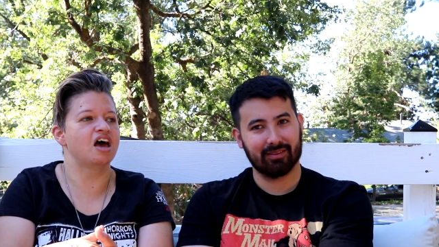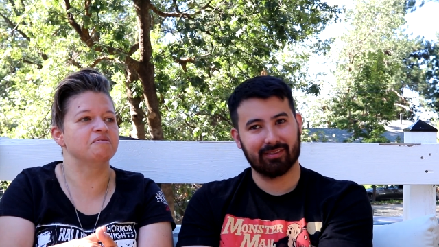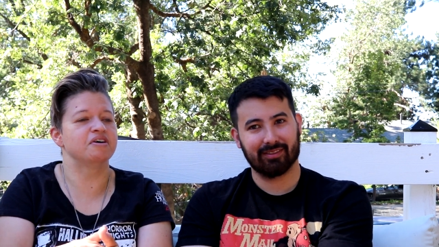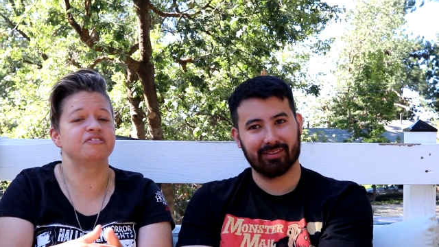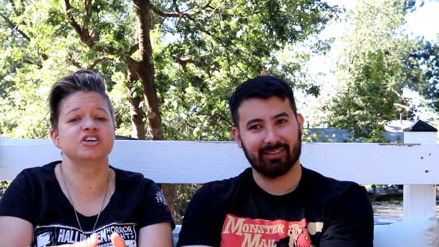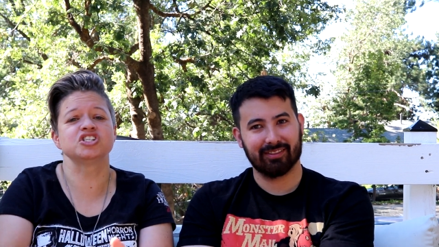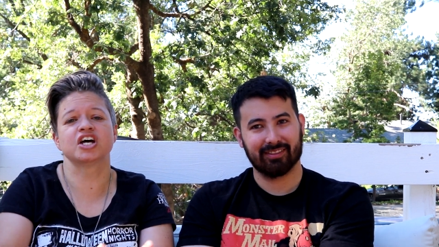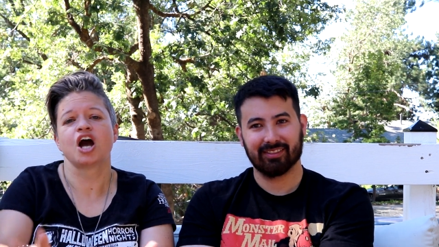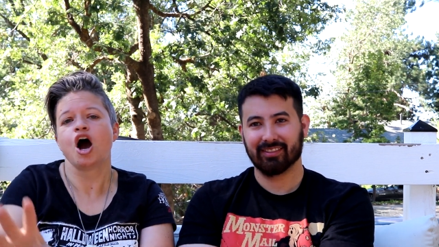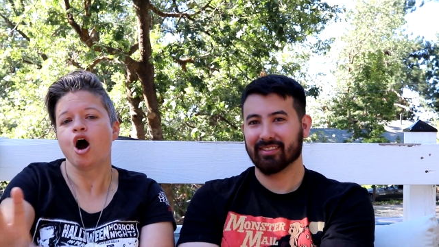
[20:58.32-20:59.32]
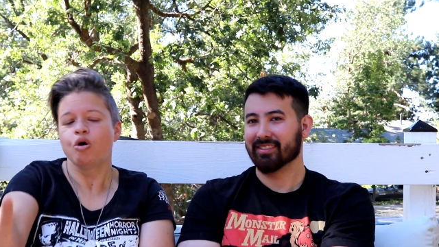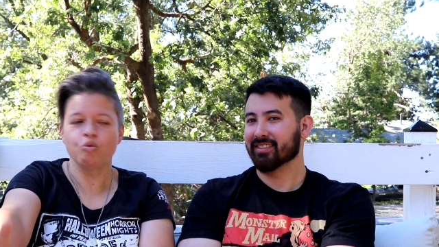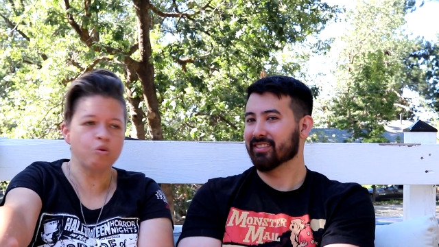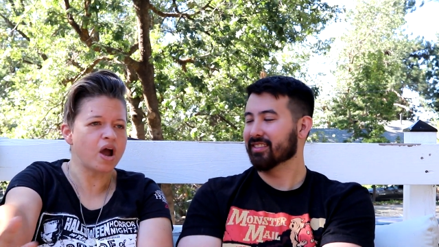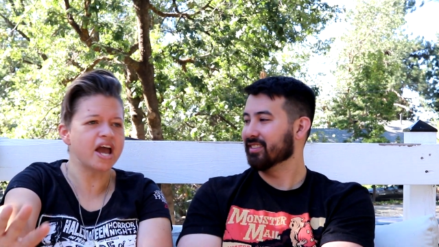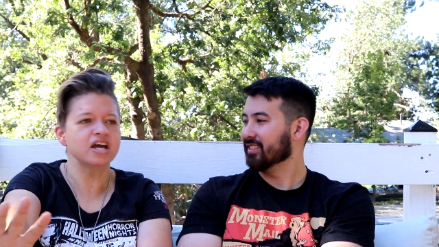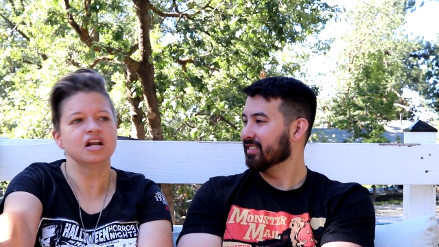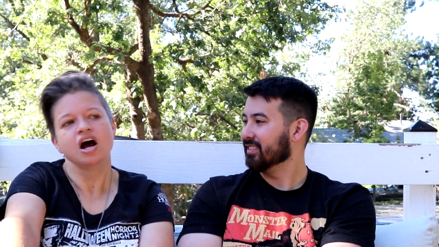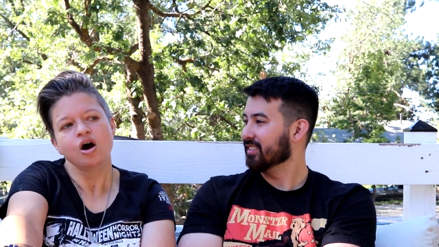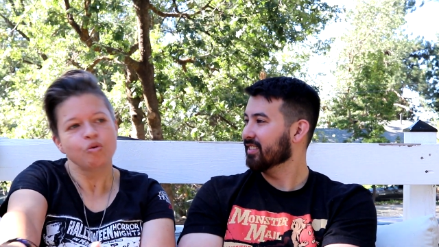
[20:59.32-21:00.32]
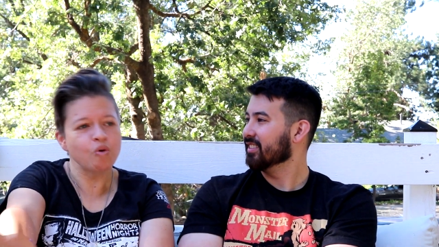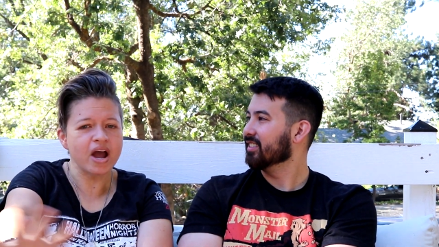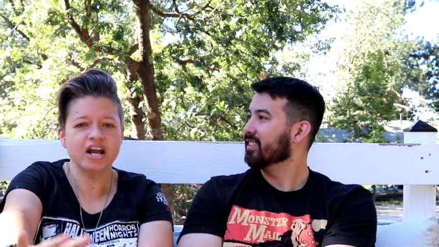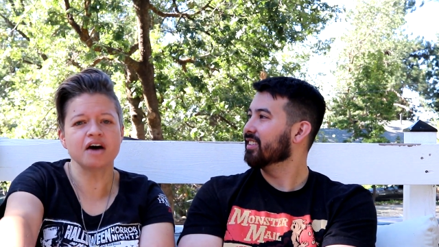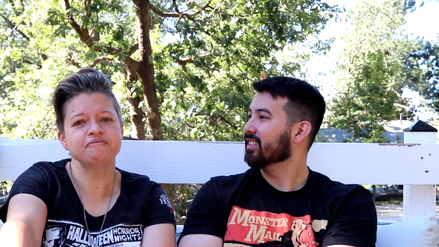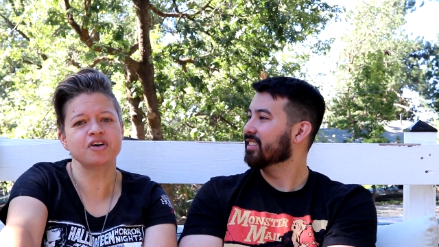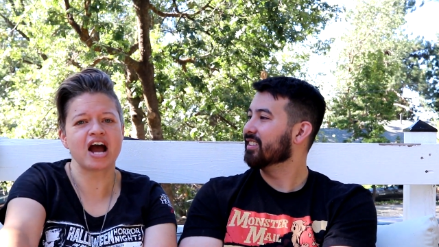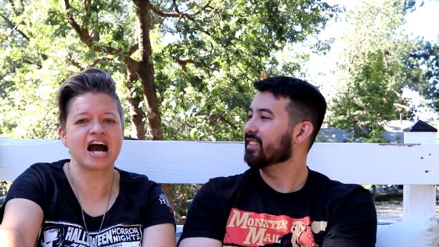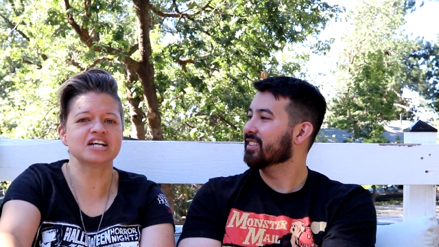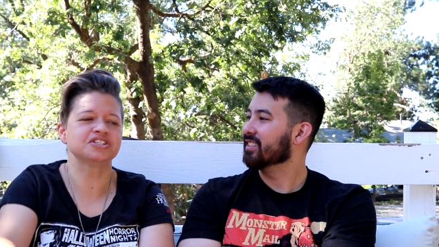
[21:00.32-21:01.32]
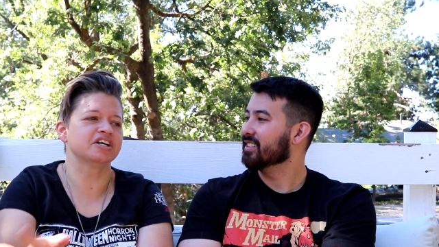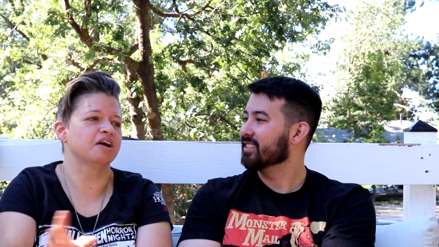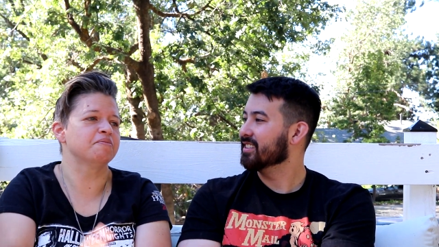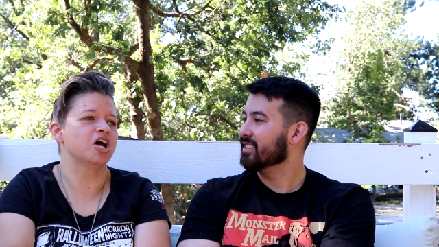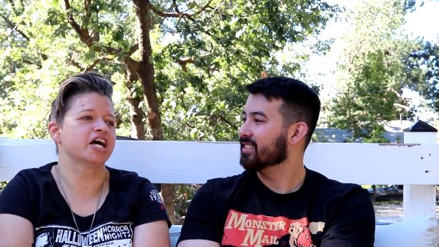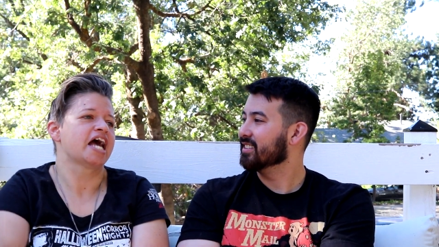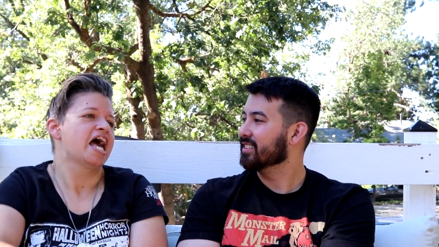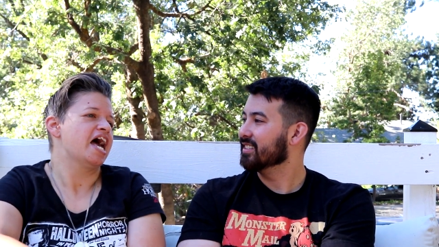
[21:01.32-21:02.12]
Speaker 1: and my friend's like, wait up for Ashley, and I'm all like,